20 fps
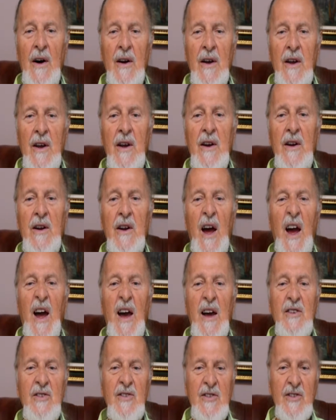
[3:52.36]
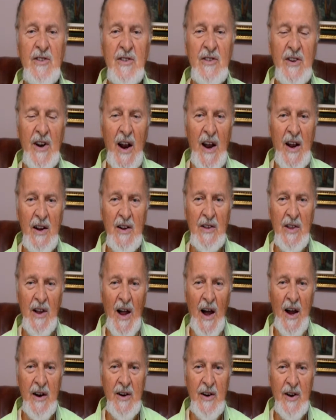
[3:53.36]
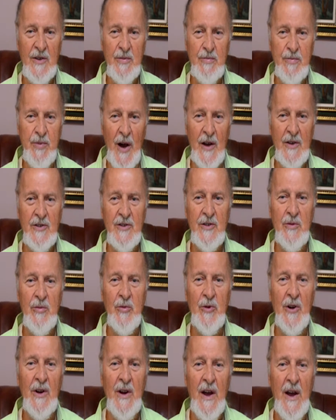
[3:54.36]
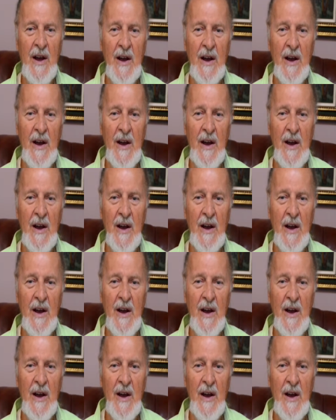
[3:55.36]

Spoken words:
in as straight line as possible